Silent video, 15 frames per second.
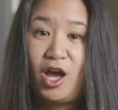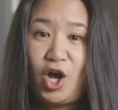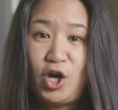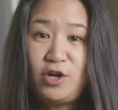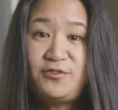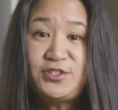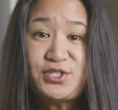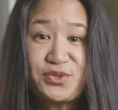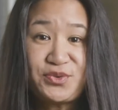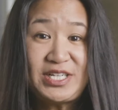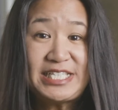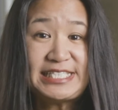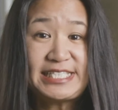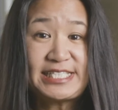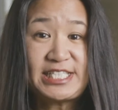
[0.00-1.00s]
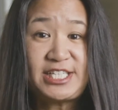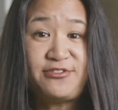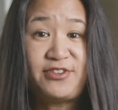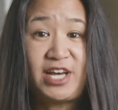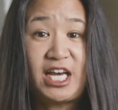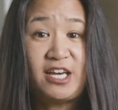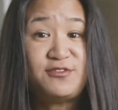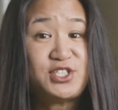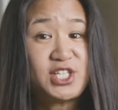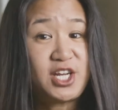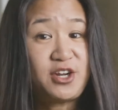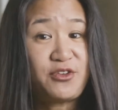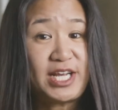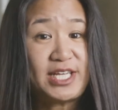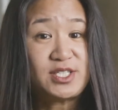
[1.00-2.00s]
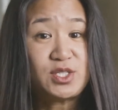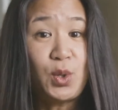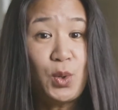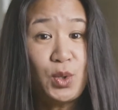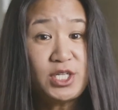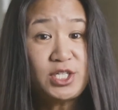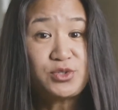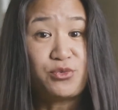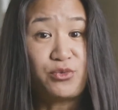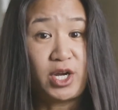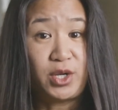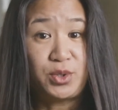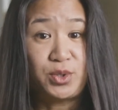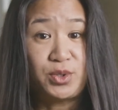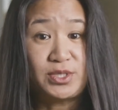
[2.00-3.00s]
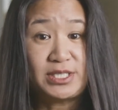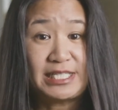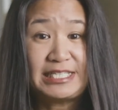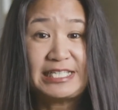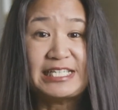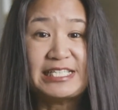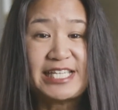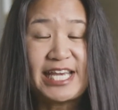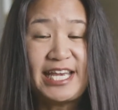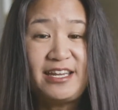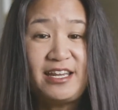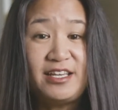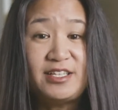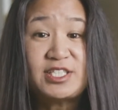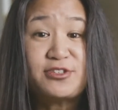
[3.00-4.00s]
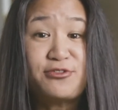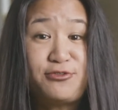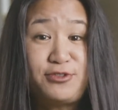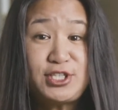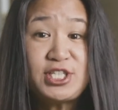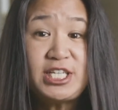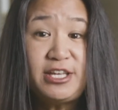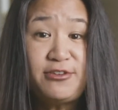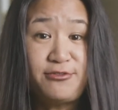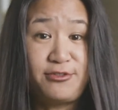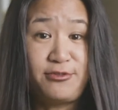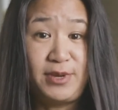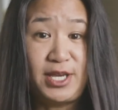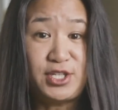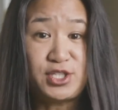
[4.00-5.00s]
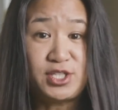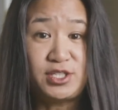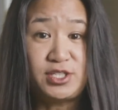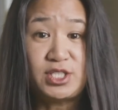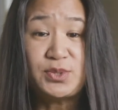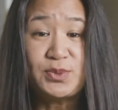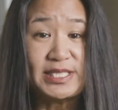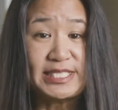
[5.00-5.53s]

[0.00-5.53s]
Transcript: Office 365 generates audit records containing sufficient information to